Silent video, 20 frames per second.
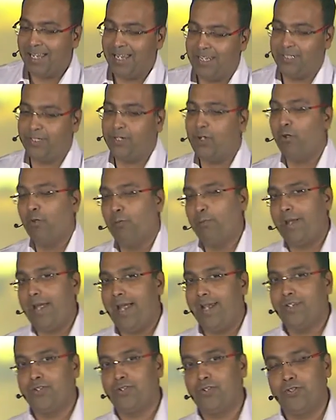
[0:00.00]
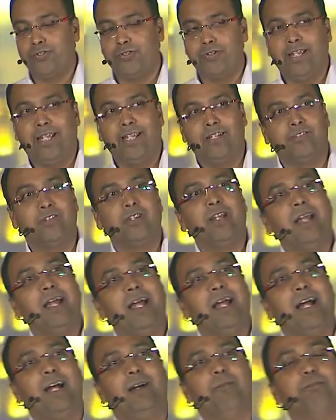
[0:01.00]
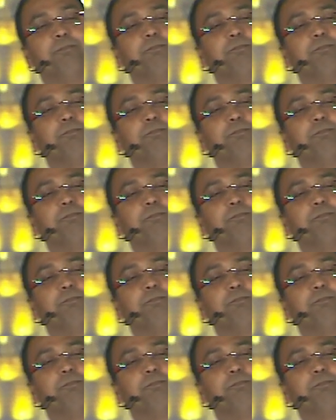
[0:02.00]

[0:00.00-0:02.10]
that's an old band, shows your age, um,